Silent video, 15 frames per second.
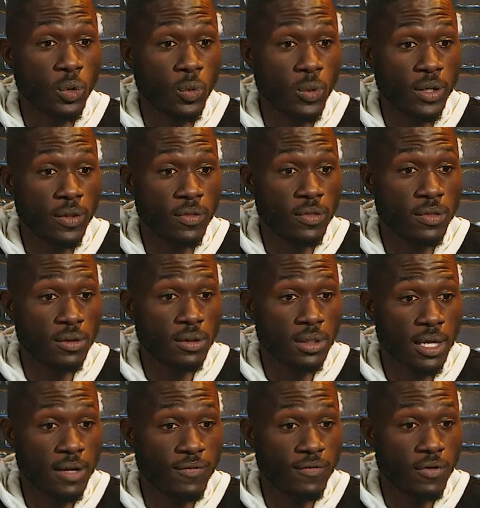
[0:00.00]
with,
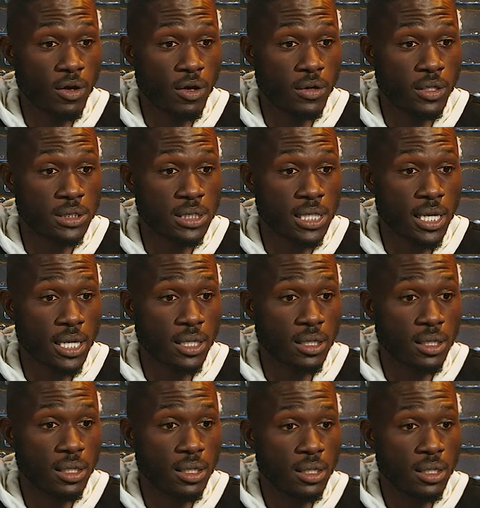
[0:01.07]
like, far as, like,